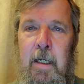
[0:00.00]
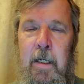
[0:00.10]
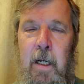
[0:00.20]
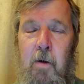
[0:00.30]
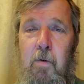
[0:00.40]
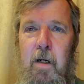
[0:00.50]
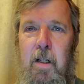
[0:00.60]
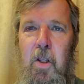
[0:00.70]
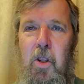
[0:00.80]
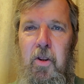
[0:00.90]
Now,
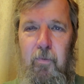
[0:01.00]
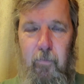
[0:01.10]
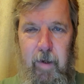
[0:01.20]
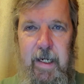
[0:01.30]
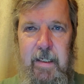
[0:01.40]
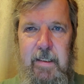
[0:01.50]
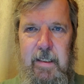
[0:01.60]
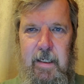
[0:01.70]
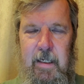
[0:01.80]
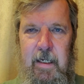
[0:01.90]
the
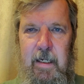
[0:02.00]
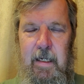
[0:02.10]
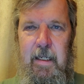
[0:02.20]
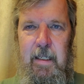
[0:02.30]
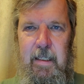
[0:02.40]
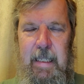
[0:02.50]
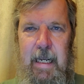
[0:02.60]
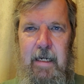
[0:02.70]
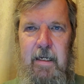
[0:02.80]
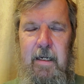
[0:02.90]
reason
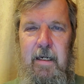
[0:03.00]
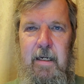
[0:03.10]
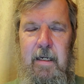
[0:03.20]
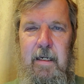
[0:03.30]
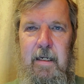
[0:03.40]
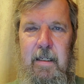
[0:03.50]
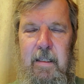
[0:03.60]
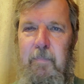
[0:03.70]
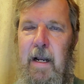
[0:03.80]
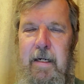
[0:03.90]
that
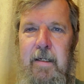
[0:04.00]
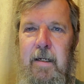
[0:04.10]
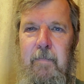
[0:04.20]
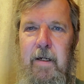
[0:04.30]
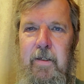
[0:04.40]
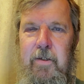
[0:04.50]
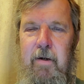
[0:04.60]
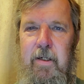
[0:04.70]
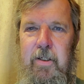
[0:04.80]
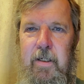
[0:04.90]
the Biden
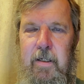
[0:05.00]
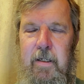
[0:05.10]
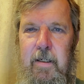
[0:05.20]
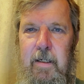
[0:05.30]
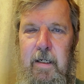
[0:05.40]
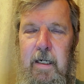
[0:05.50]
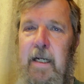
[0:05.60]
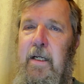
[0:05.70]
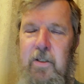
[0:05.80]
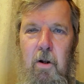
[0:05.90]
administration
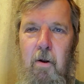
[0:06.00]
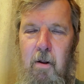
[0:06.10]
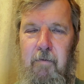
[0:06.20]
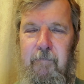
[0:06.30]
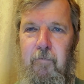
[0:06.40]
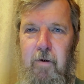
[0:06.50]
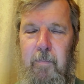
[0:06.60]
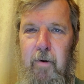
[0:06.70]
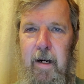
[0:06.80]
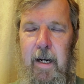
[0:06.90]
is all for
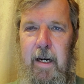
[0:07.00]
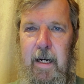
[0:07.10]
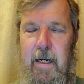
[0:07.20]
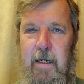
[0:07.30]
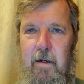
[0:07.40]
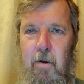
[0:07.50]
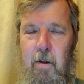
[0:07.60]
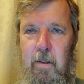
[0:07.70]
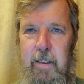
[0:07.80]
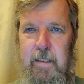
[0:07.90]
bringing in
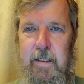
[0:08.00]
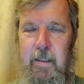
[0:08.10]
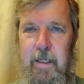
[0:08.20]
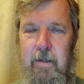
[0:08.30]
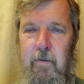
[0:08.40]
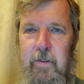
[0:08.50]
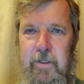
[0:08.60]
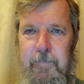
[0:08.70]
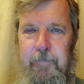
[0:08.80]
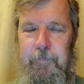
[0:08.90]
all these illegals